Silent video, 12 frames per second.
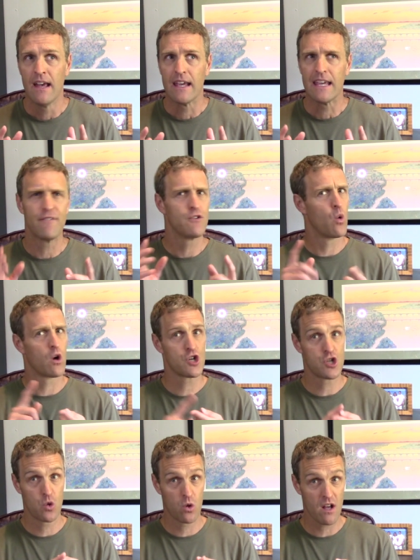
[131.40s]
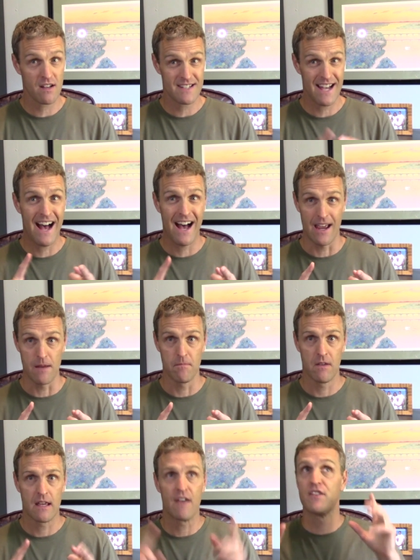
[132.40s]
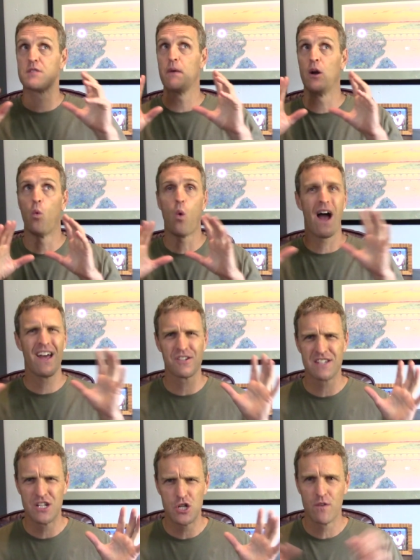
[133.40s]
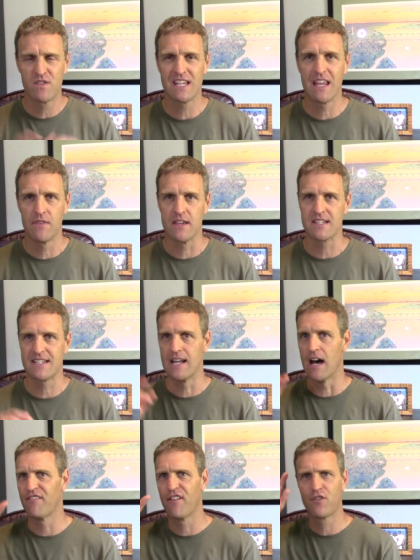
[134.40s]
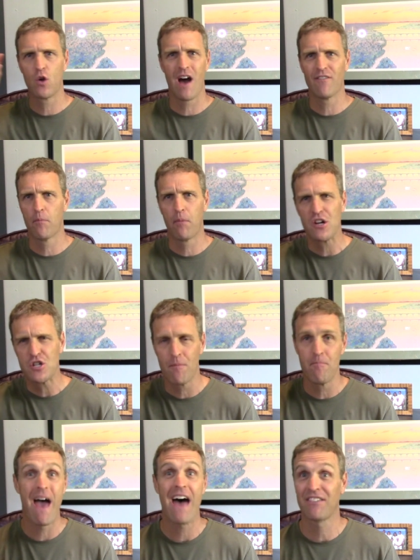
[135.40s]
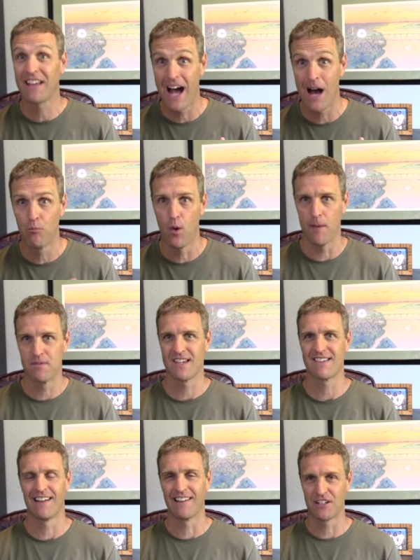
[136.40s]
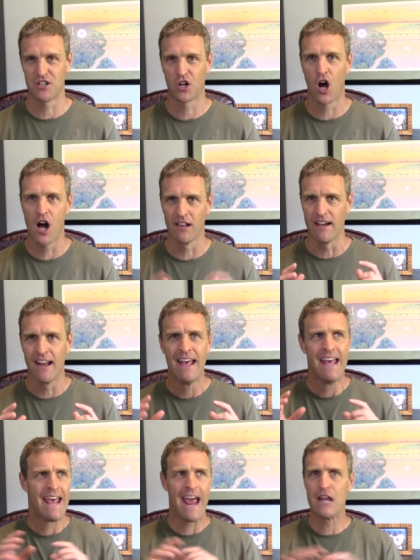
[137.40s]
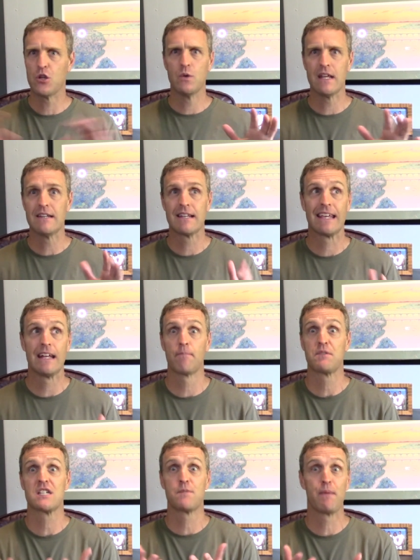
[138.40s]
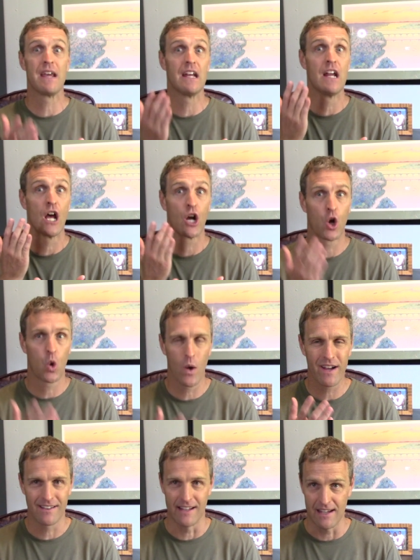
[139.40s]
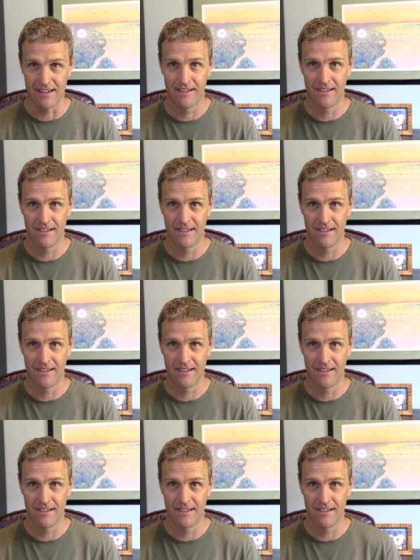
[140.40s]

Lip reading: if you are short on time, if it's been a while since you've seen this stuff, if you have a bunch of math cobwebs, as I like to call it, and you need to get up to speed quickly,